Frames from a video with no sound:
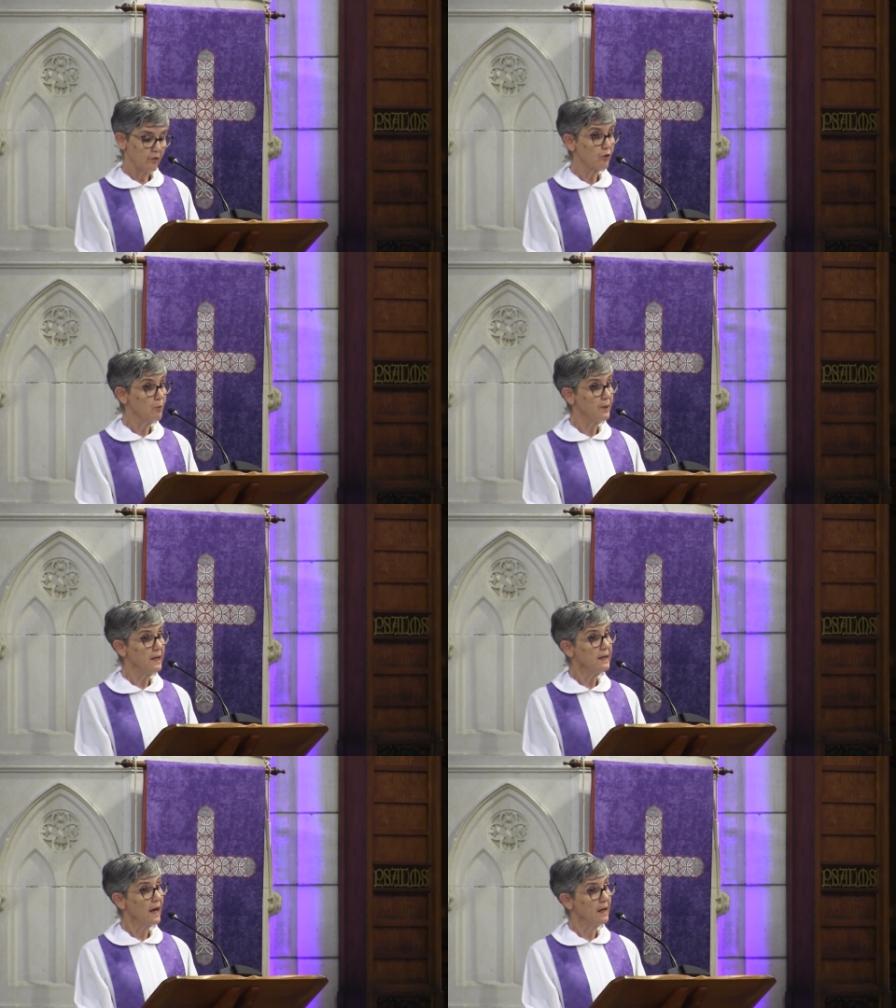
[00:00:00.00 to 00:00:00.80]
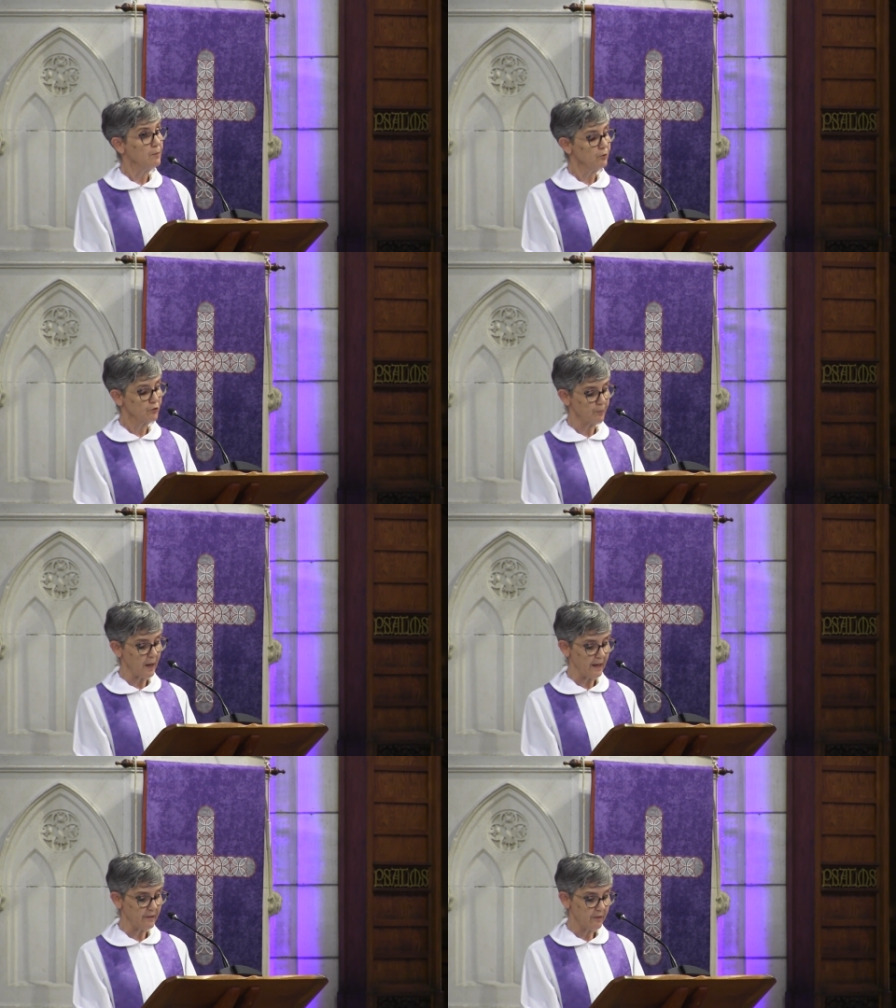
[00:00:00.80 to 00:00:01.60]
so being able to
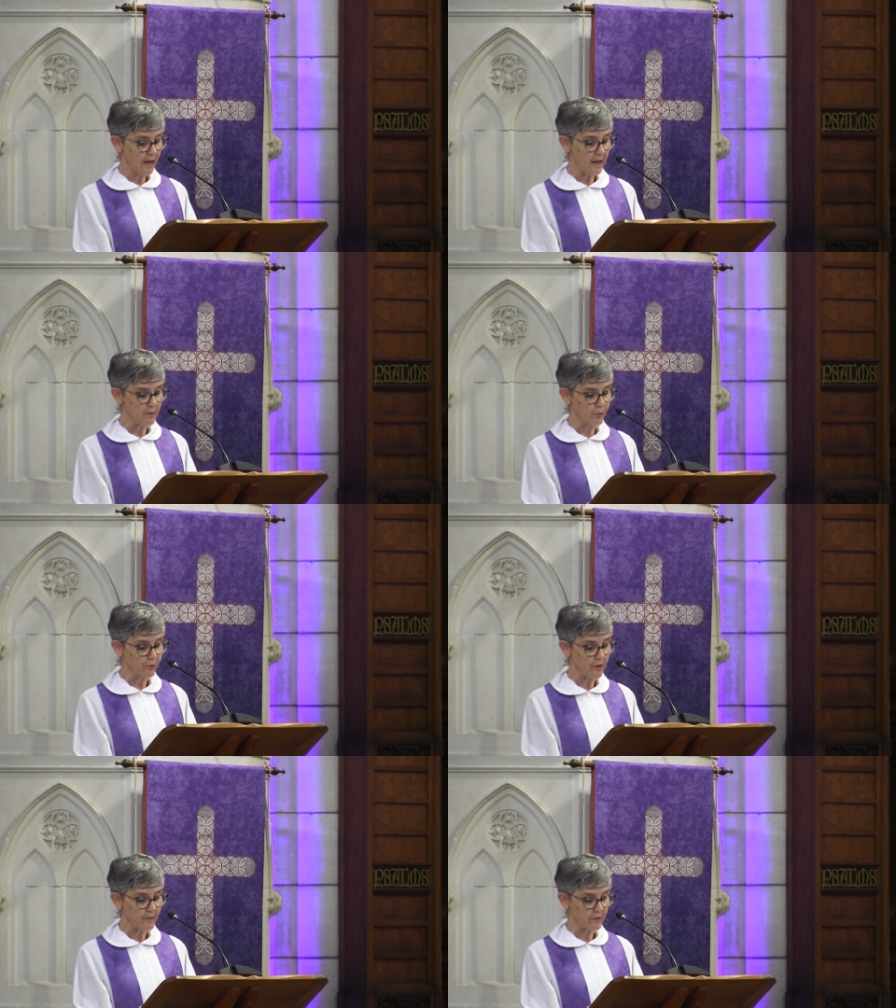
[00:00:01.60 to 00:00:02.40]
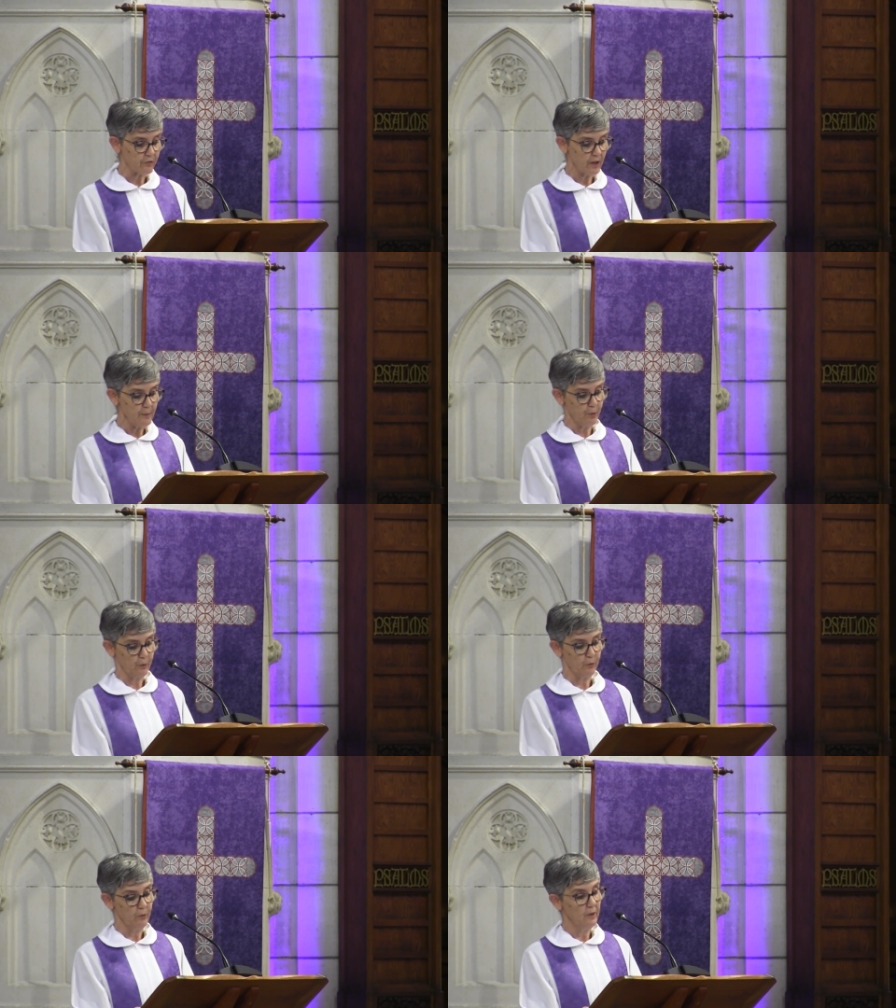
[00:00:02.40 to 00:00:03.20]
buy animals at the
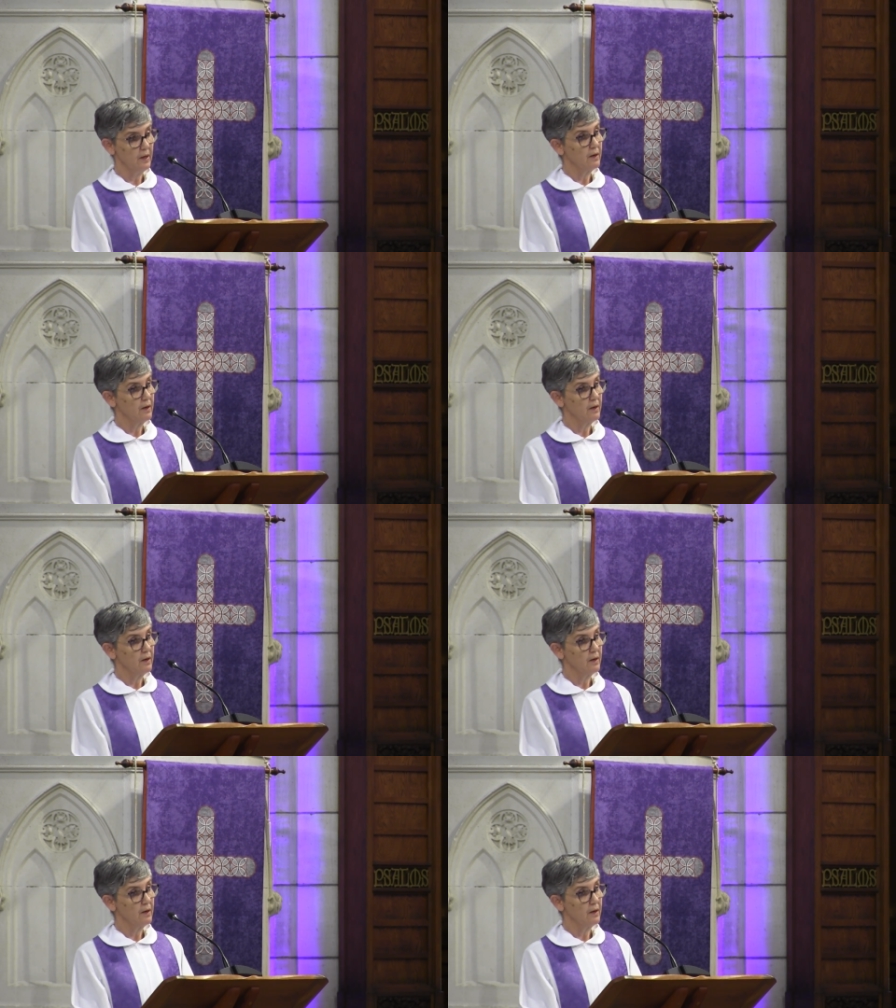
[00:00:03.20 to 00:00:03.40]
temple,